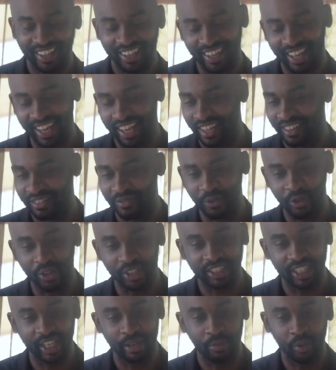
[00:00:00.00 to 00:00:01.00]
Like, for
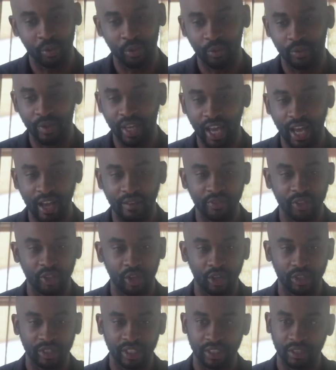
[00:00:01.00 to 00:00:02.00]
example, when we have
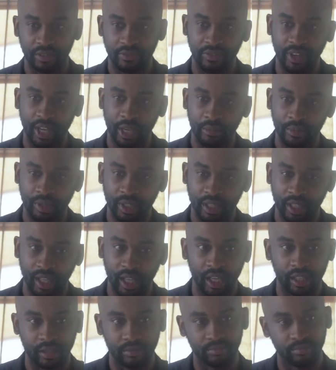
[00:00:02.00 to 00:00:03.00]
talks as a family,
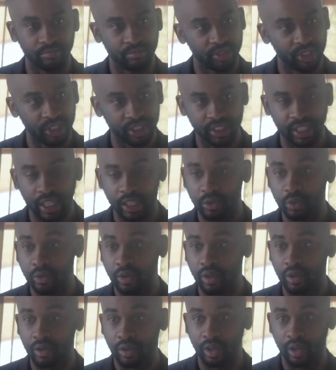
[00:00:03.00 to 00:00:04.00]
like just not too
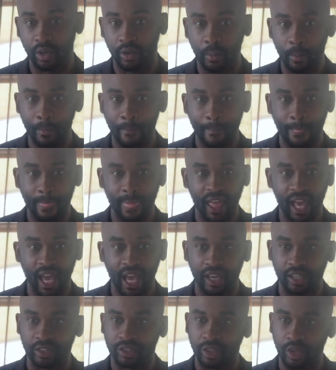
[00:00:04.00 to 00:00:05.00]
long ago, I
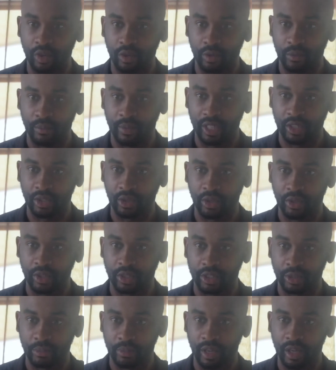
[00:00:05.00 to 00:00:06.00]
had to talk with my
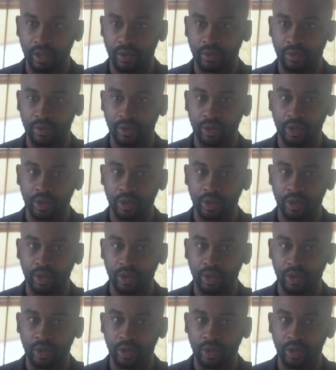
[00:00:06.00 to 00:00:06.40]
daughters about,